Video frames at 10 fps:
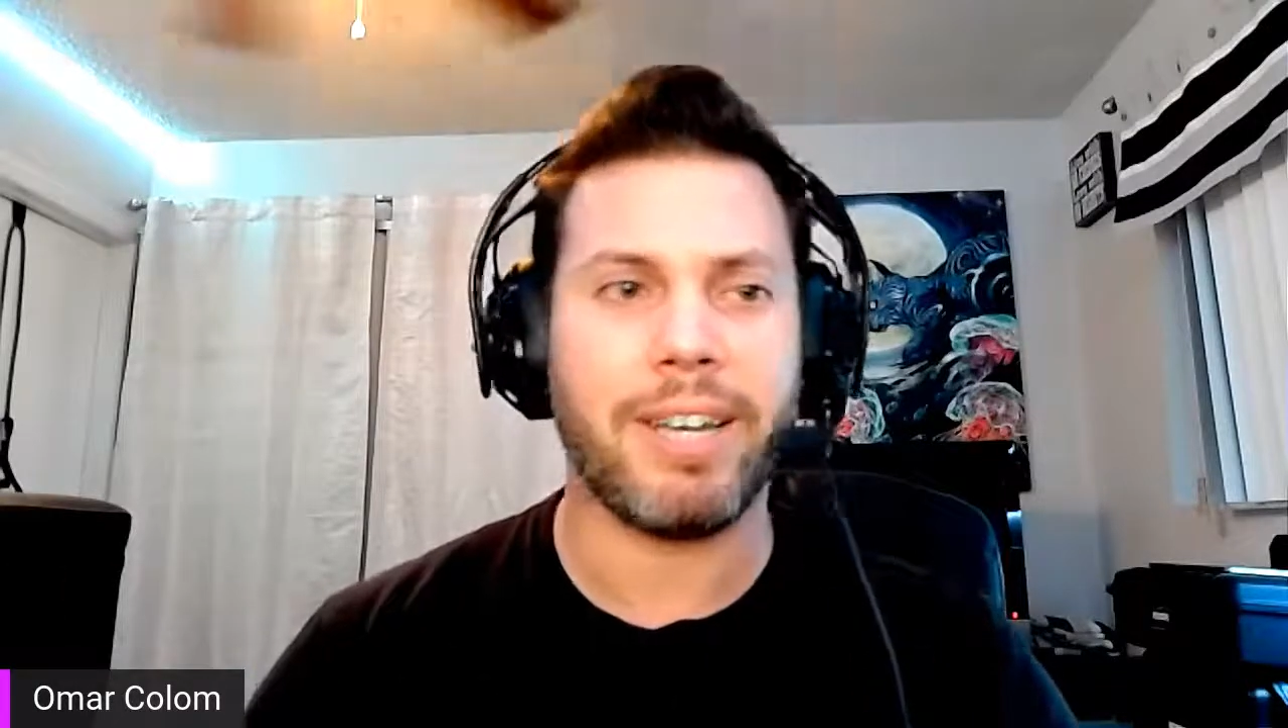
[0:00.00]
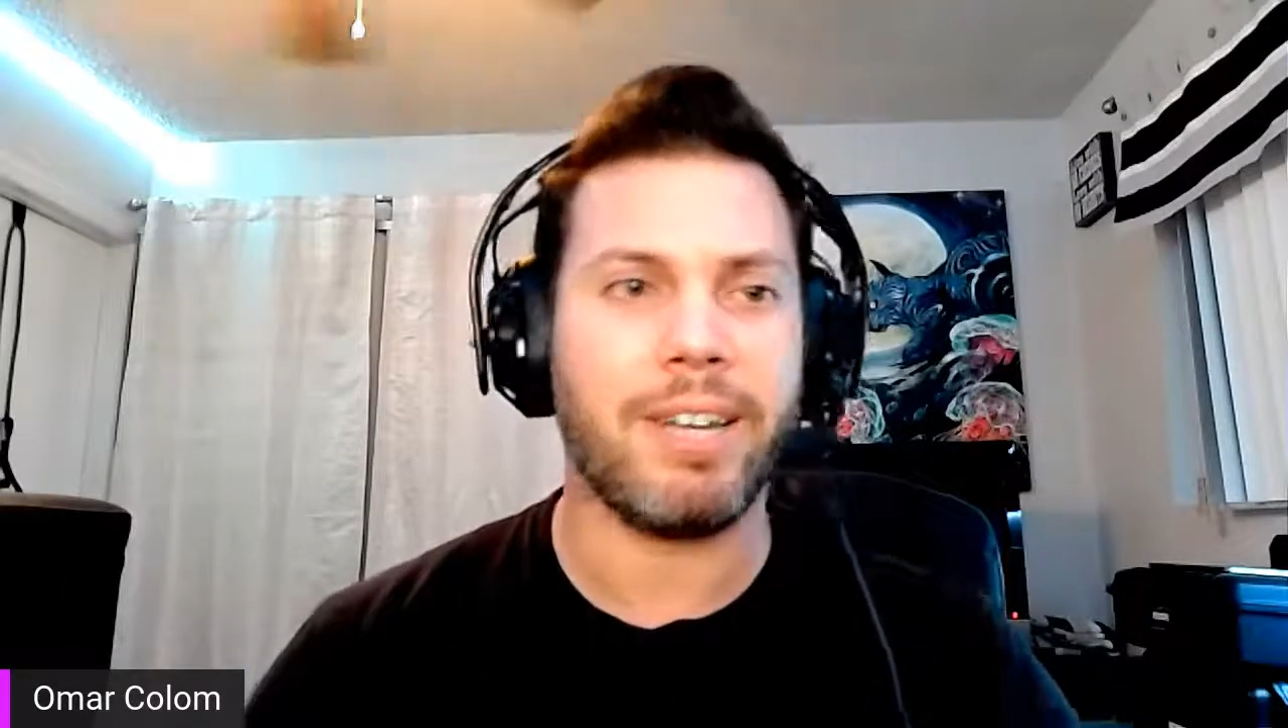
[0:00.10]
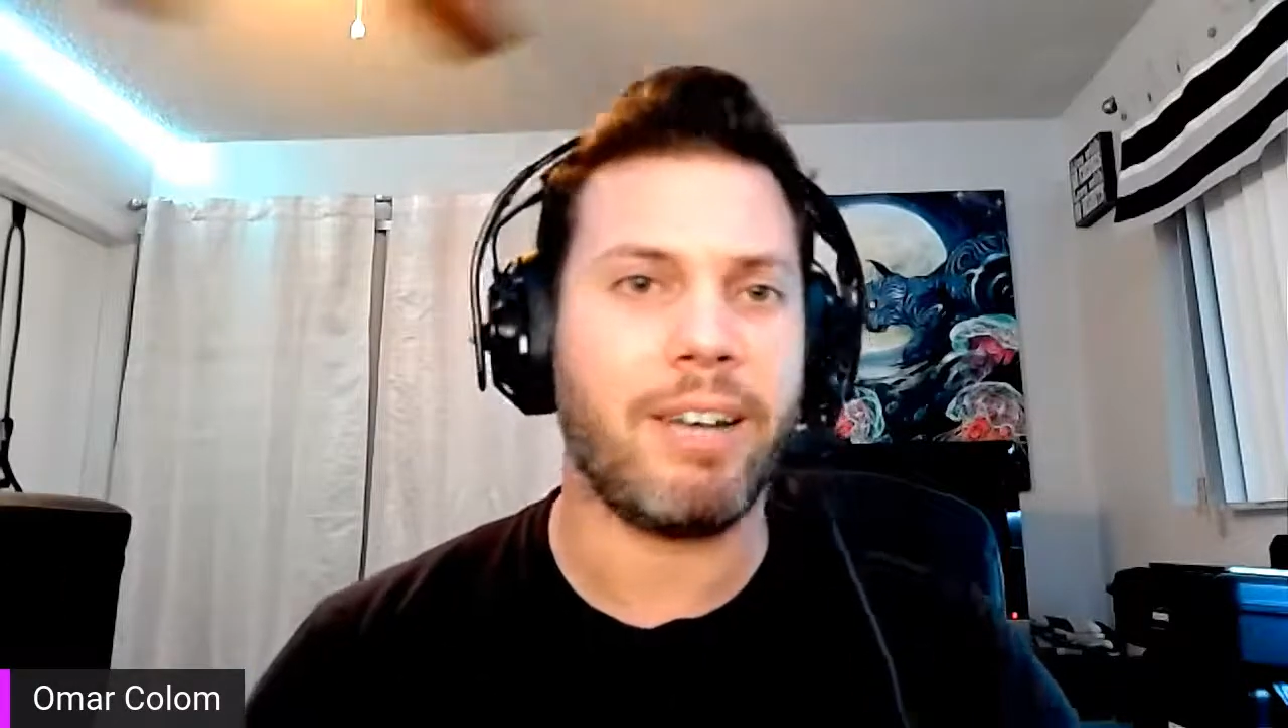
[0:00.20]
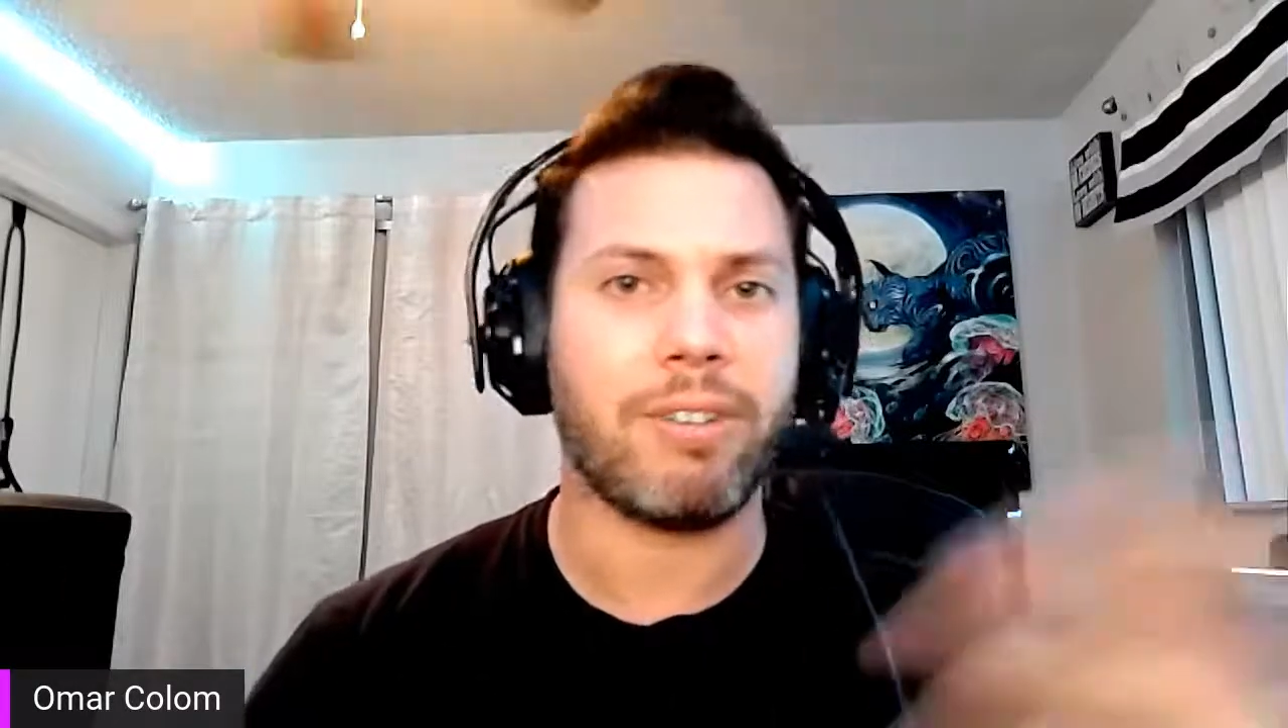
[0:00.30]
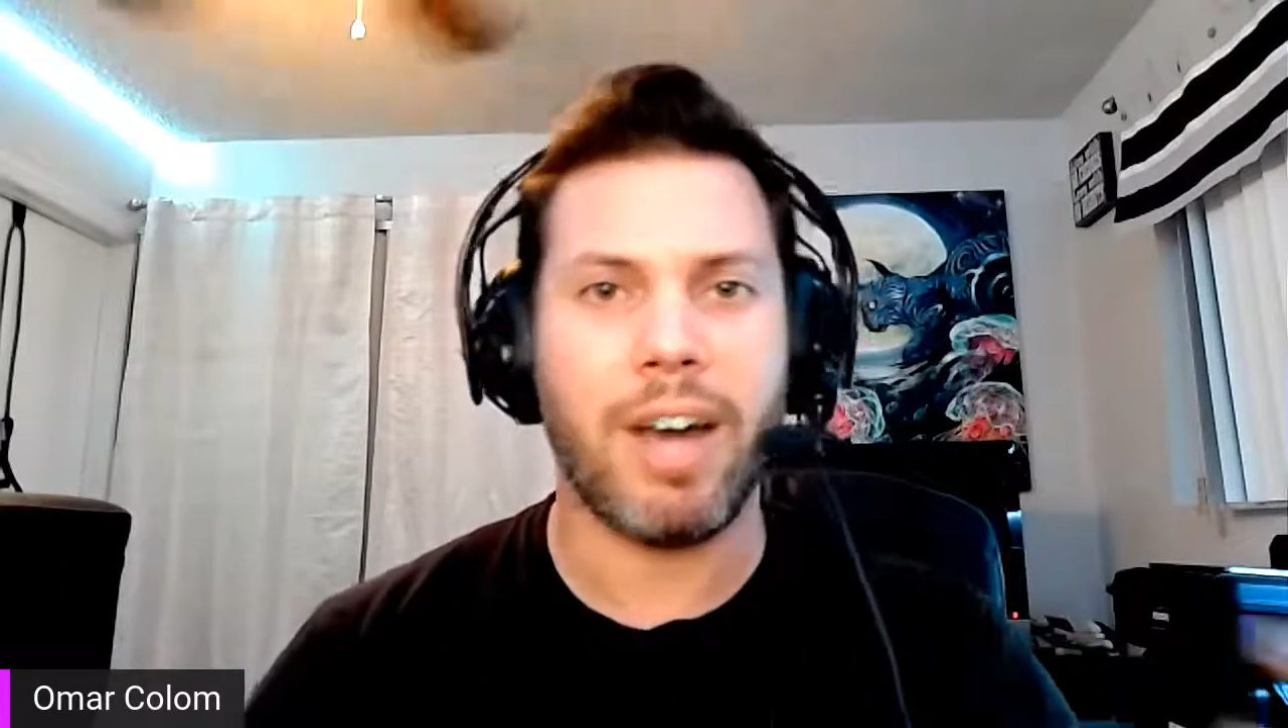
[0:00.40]

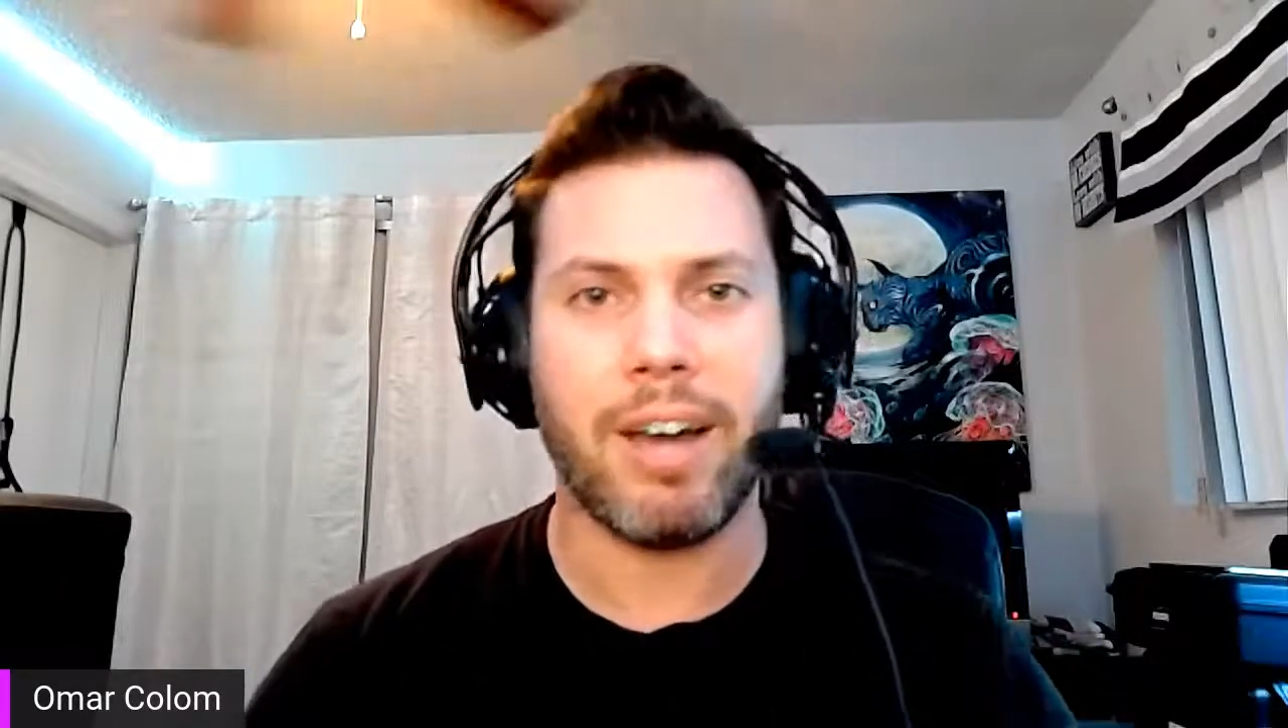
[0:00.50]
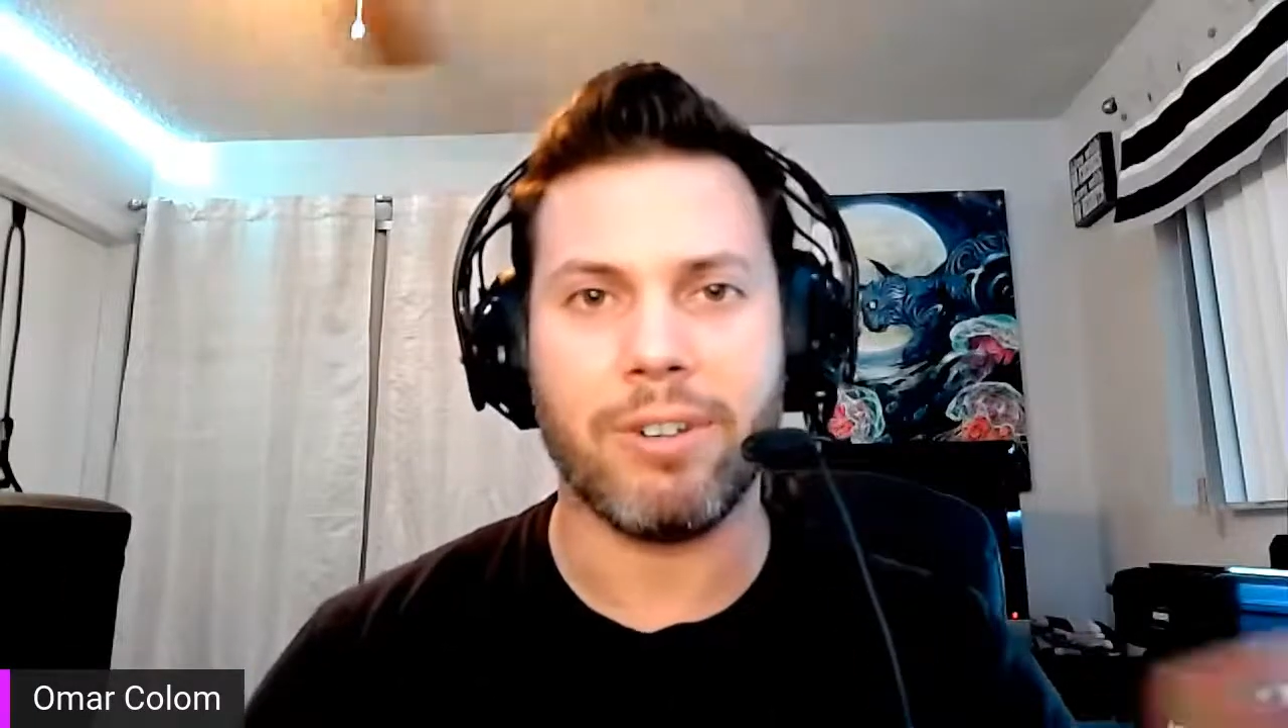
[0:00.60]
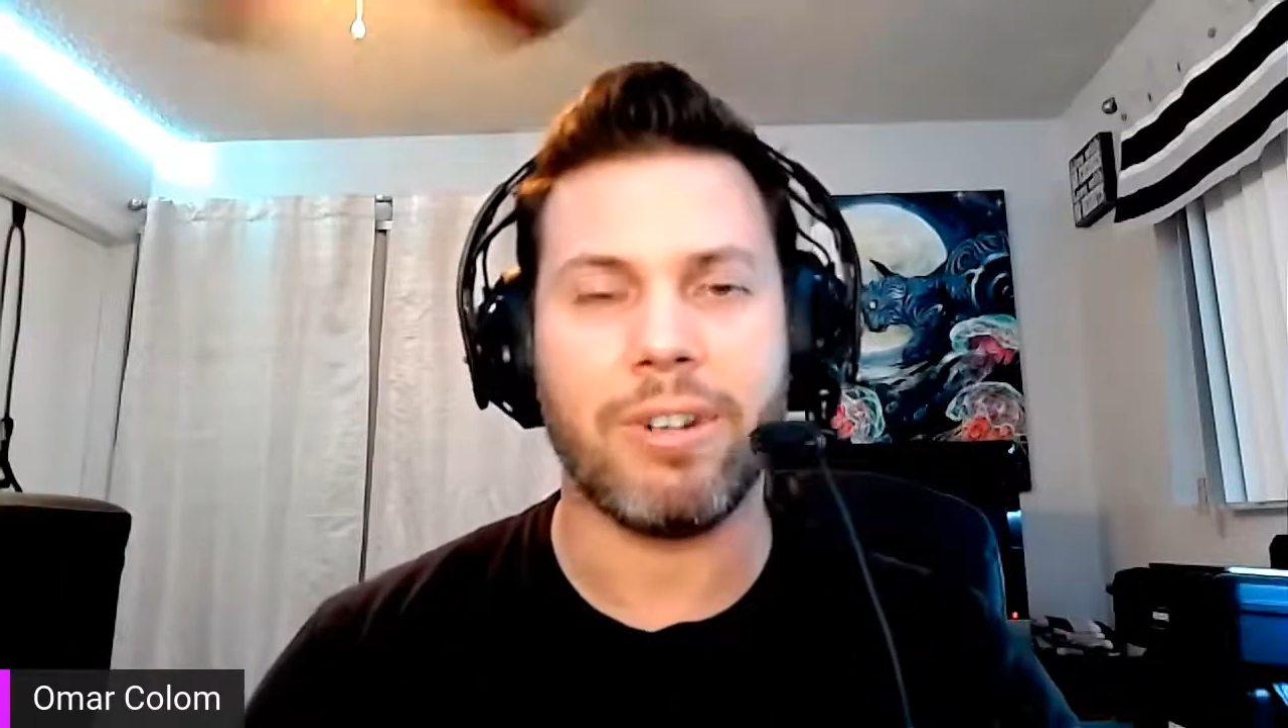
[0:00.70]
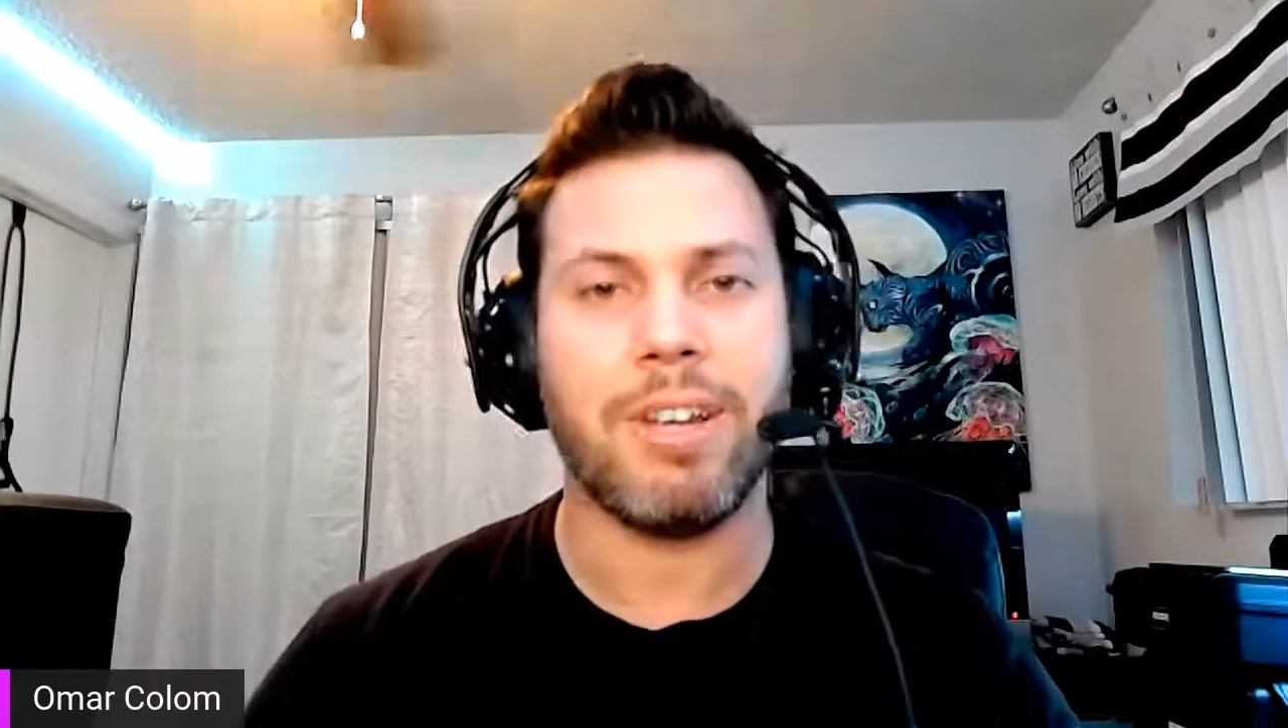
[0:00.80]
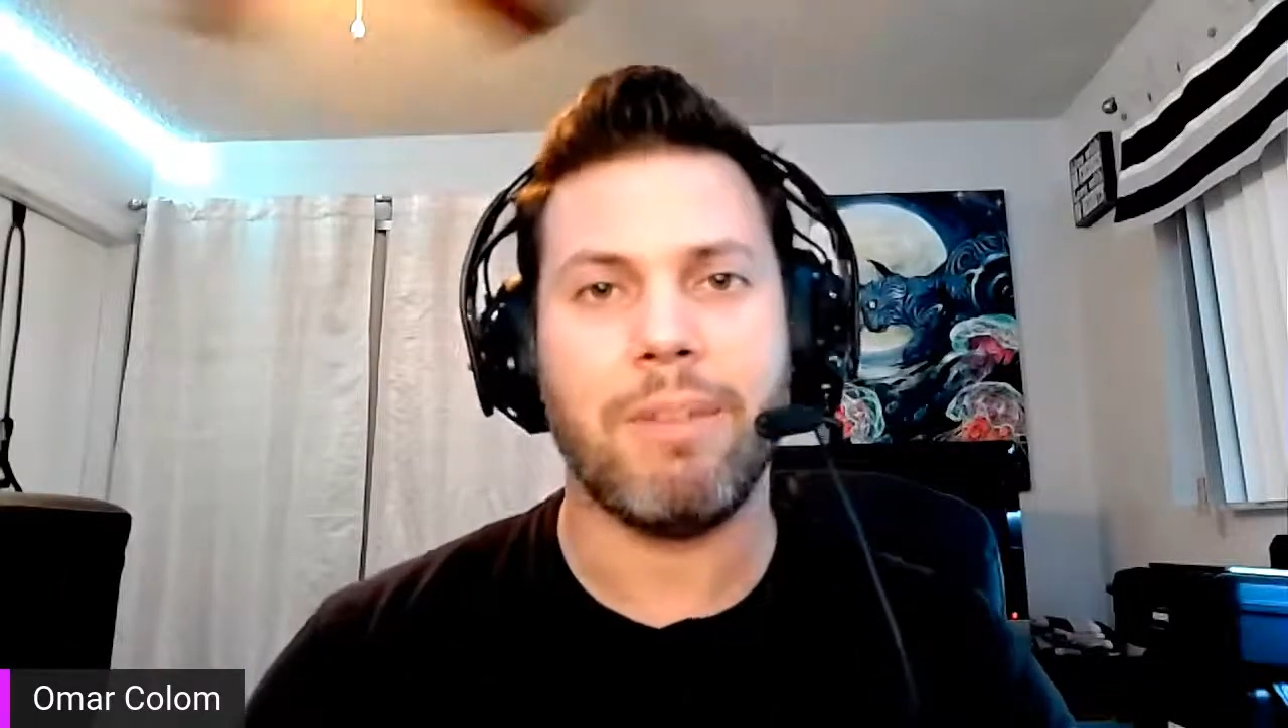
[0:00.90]
and Elgato.